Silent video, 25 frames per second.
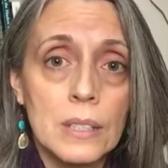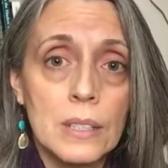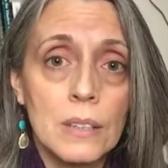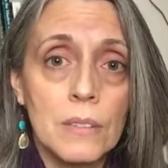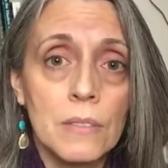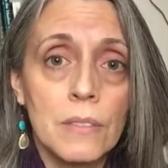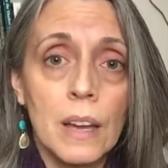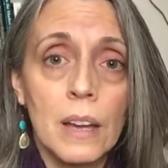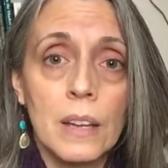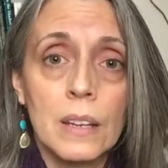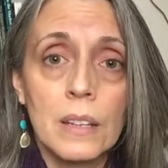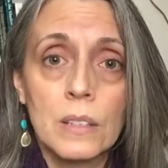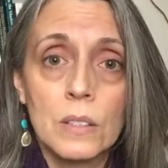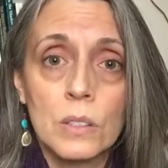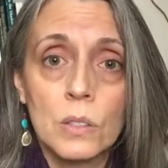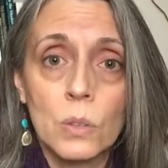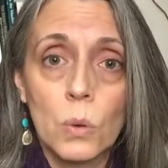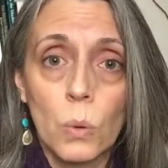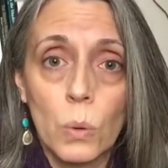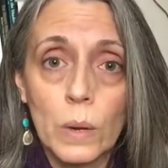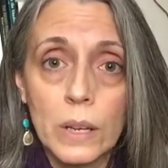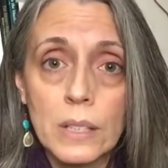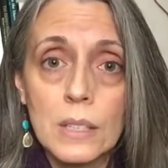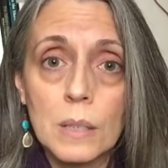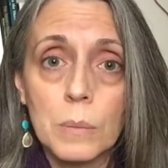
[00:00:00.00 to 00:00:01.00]
of that is
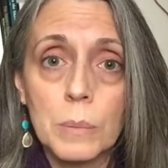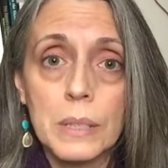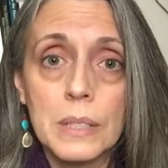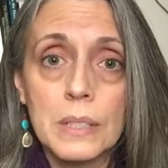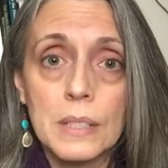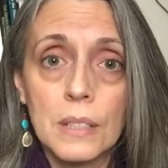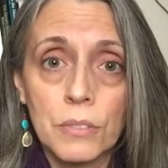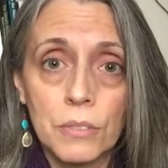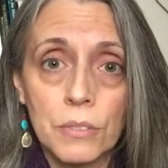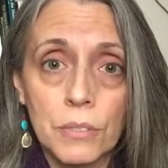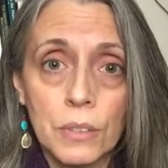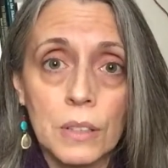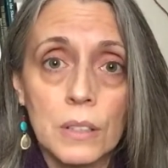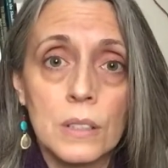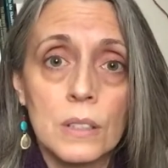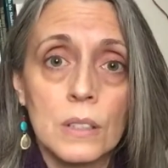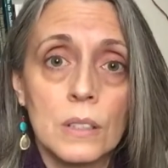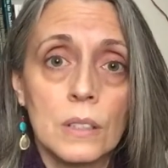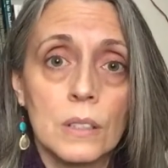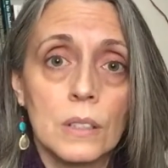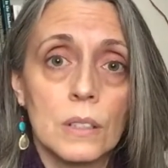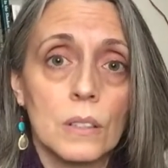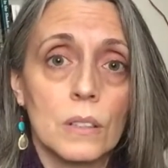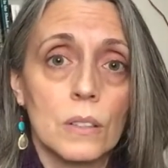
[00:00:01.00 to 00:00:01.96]
going to be different